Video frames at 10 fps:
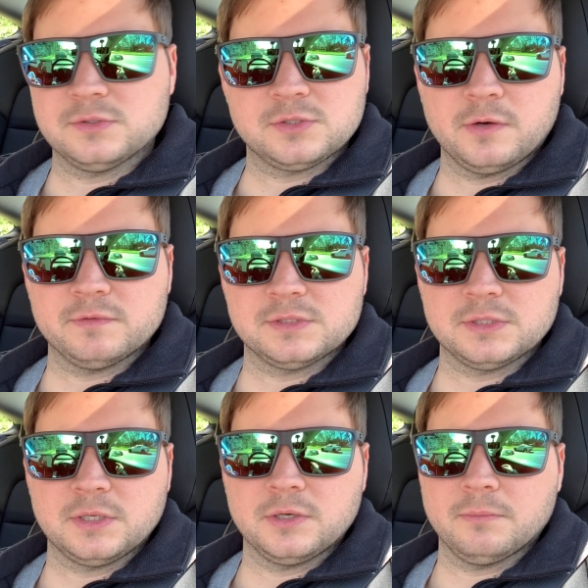the service
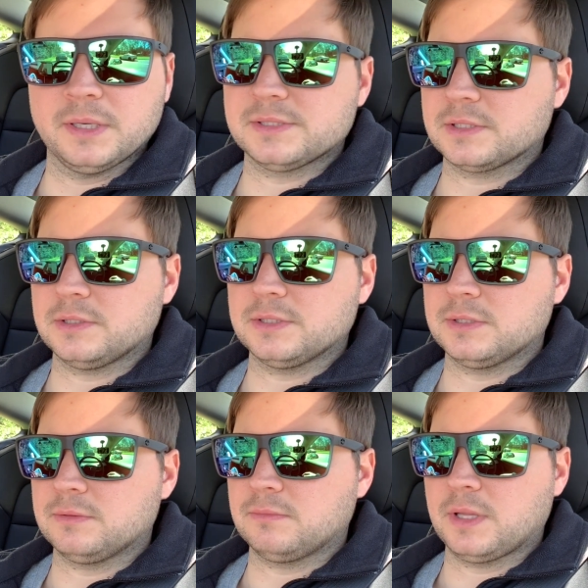center,
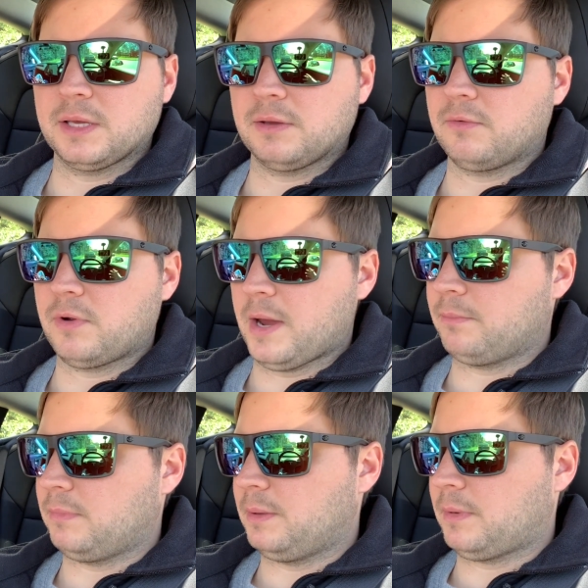basically they
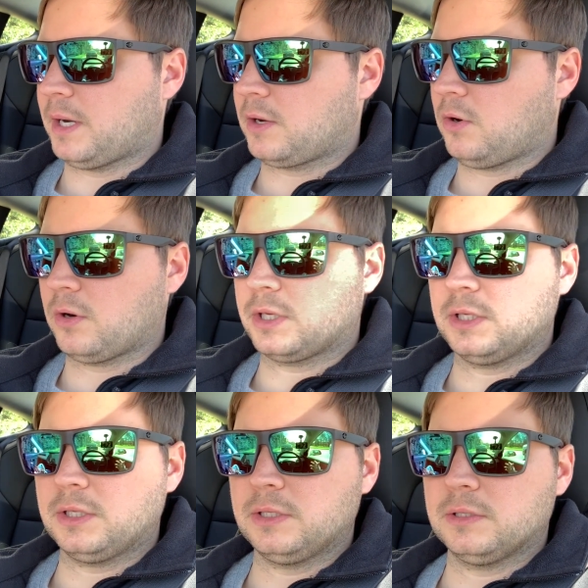grabbed me my
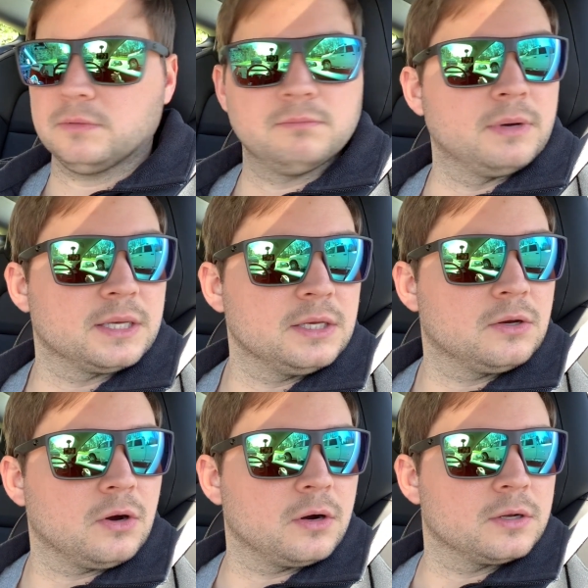key
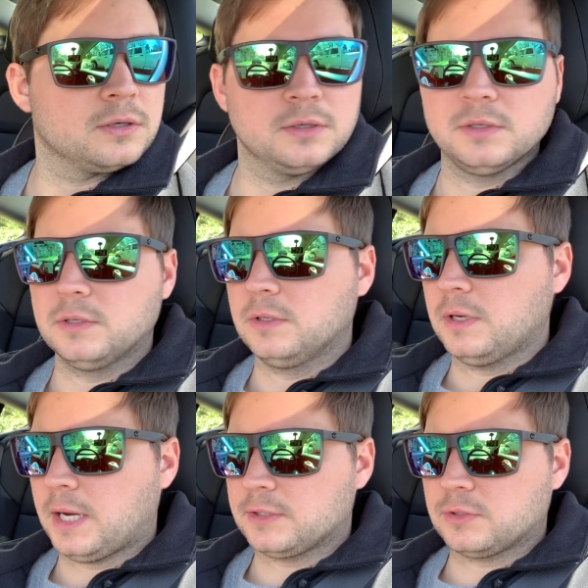card.
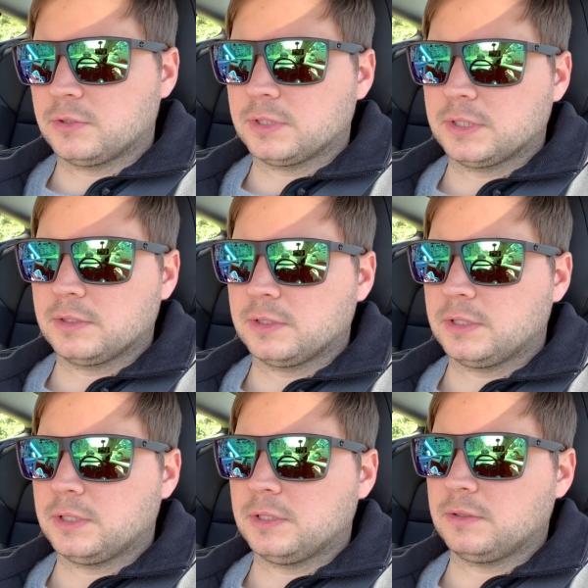I turned in
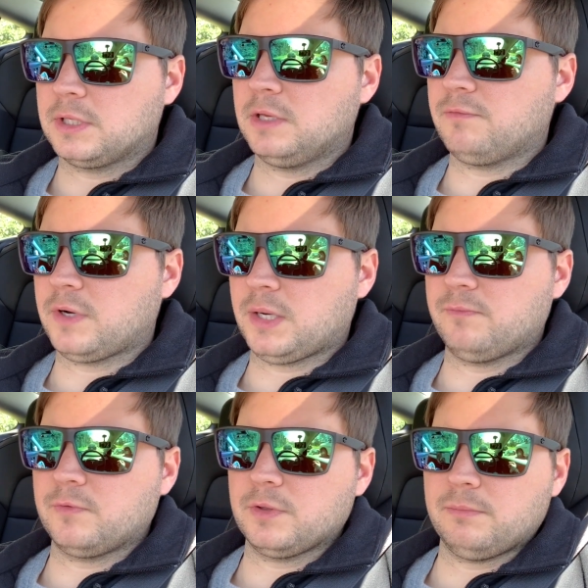the key
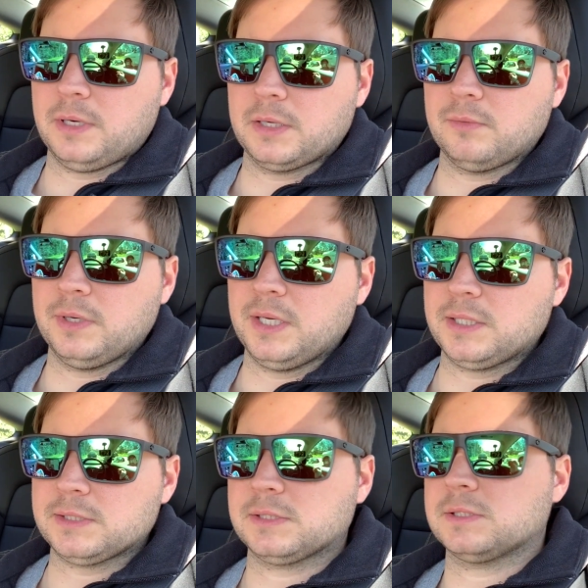fob for the Model
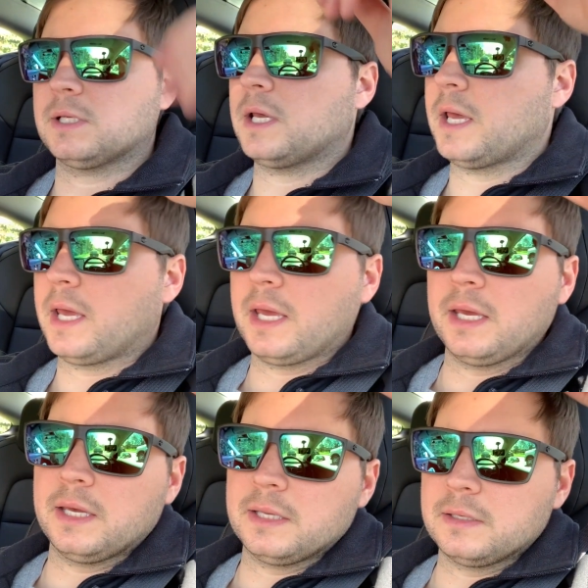S,
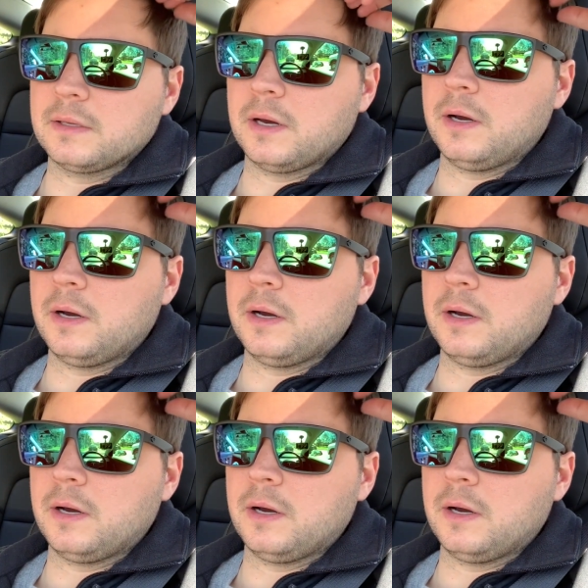and